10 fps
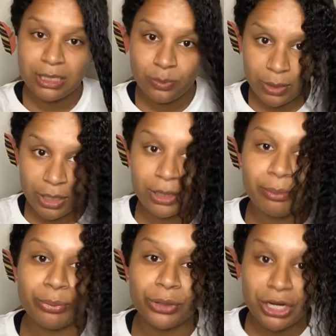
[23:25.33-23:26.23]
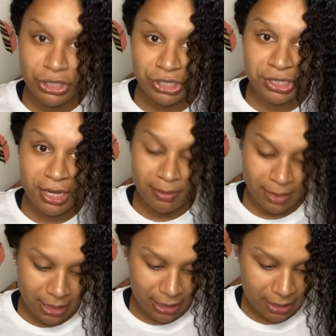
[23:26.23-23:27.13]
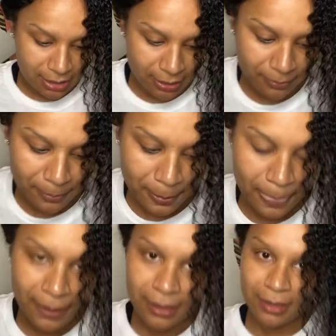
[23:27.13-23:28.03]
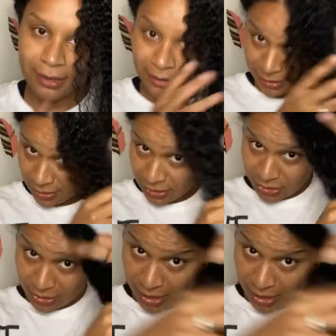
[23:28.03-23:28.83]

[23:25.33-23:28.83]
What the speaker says: where the brushes come in handy. So I'll